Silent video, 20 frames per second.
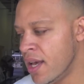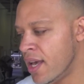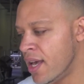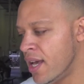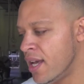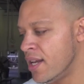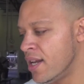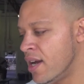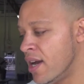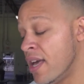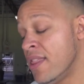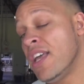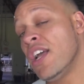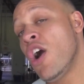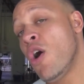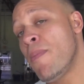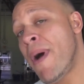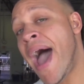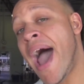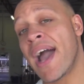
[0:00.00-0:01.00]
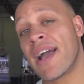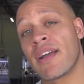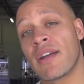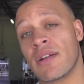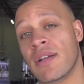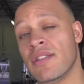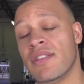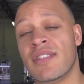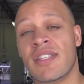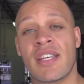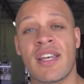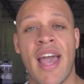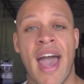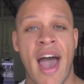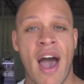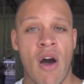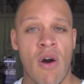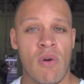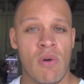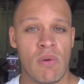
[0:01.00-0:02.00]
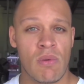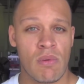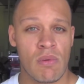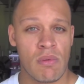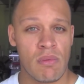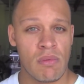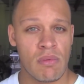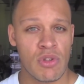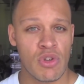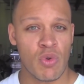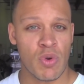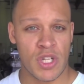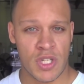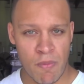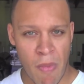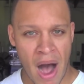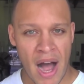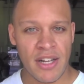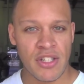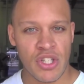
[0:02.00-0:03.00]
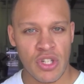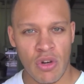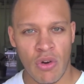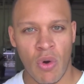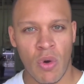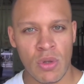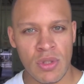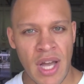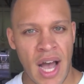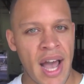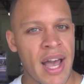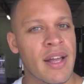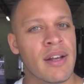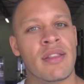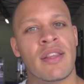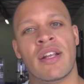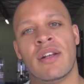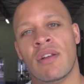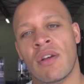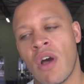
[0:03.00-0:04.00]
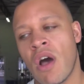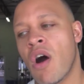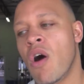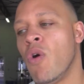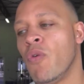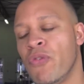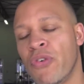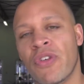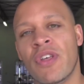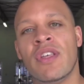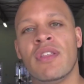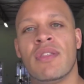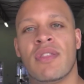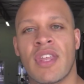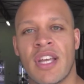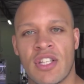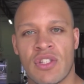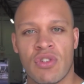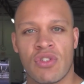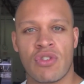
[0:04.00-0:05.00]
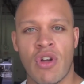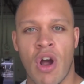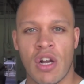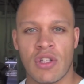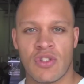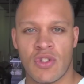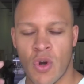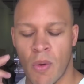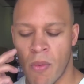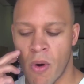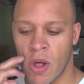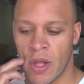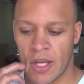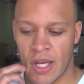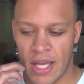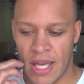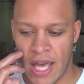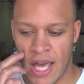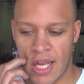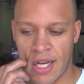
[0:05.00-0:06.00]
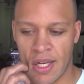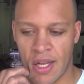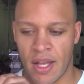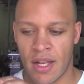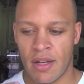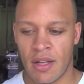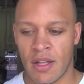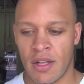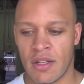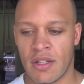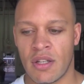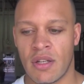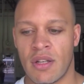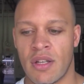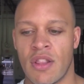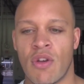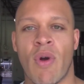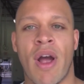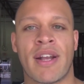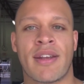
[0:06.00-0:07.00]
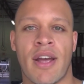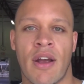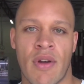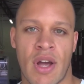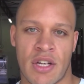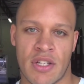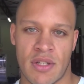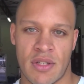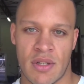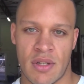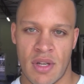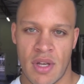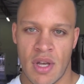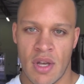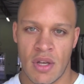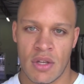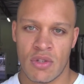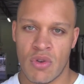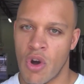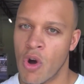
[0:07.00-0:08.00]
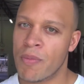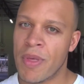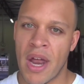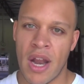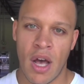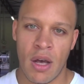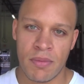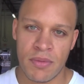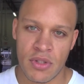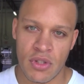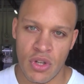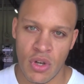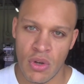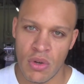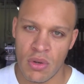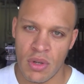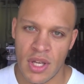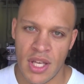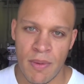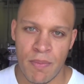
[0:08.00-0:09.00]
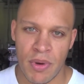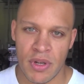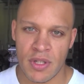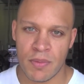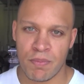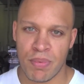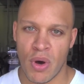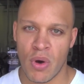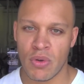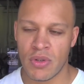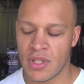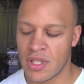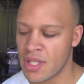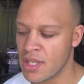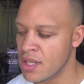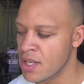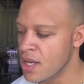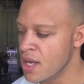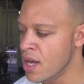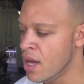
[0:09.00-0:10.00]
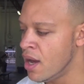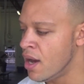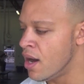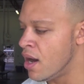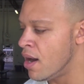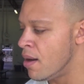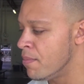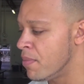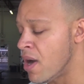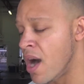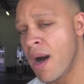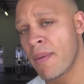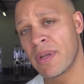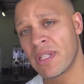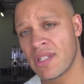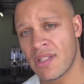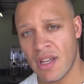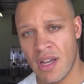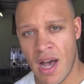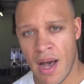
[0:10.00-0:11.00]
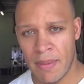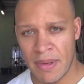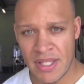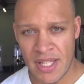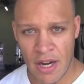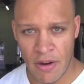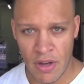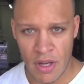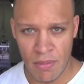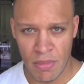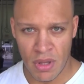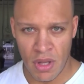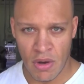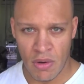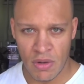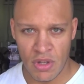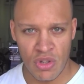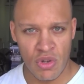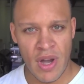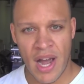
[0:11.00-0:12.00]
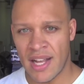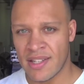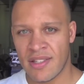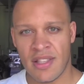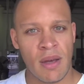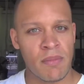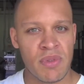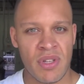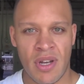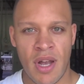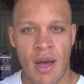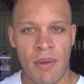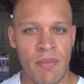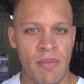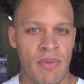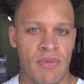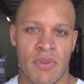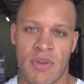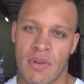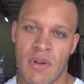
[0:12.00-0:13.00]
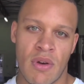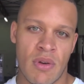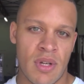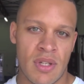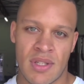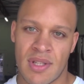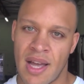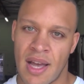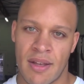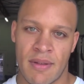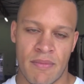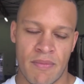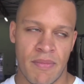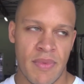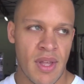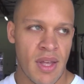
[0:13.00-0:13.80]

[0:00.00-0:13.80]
And, uh, and then go back and see how you respond to your old diet and then hopefully things will start snowballing again in, in, in the right direction. So I hope that helps. Dude, keep us posted. Um, comment in the comment area below and you guys thumbs it up. If you noticed, I,